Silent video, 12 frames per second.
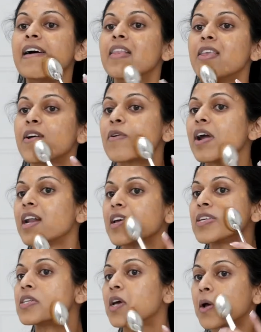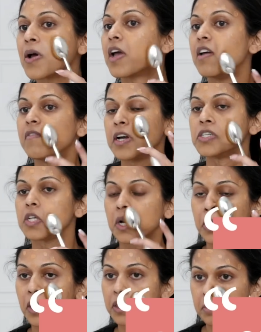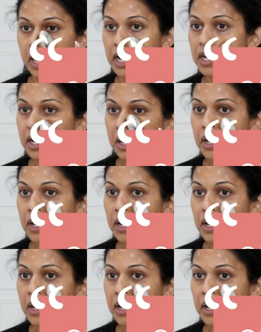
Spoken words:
the greatest invention on the planet.